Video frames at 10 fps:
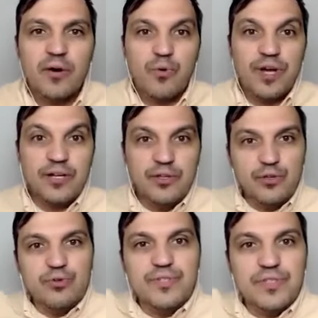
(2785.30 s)
where
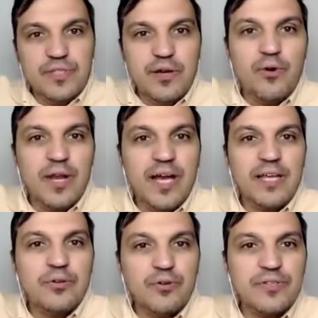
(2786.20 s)
you see
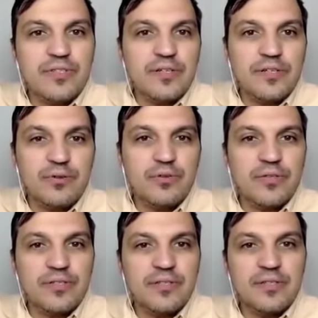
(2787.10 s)
online not, a,
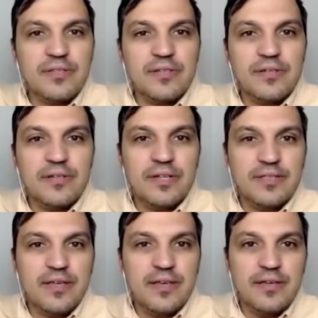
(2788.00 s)
not as an uh,
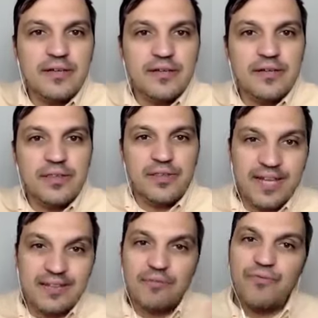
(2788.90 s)
let's say uh,
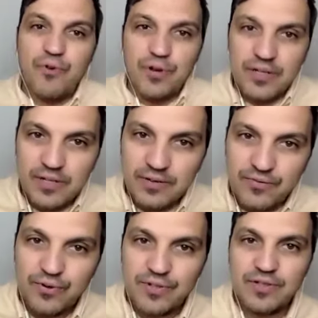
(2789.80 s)
threat for
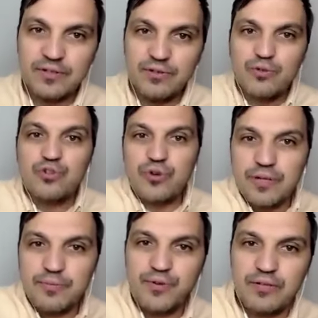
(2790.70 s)
the for the
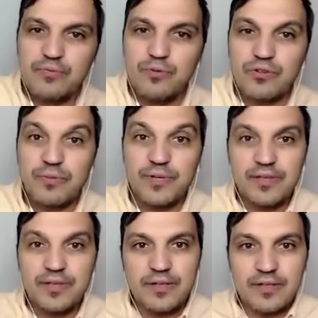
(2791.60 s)
usual brick to mortar,
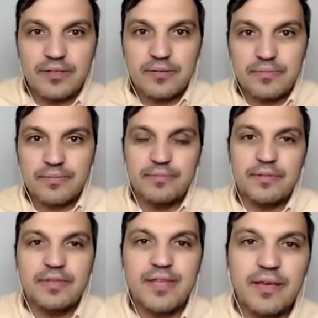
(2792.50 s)
but uh,
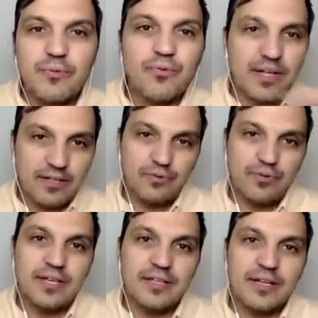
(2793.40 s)
they work
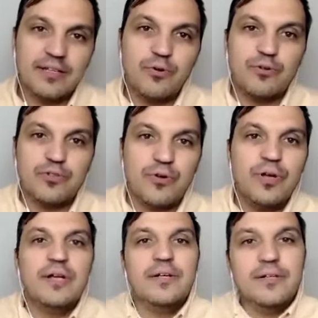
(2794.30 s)
together and also
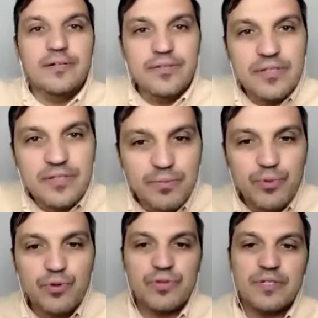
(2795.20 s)
uh,
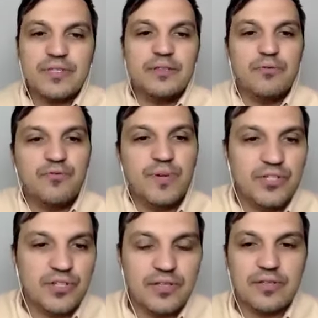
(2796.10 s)
distributors and you've
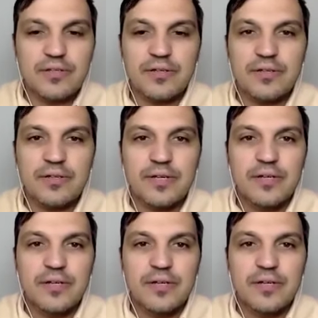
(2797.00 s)
mentioned. Uh,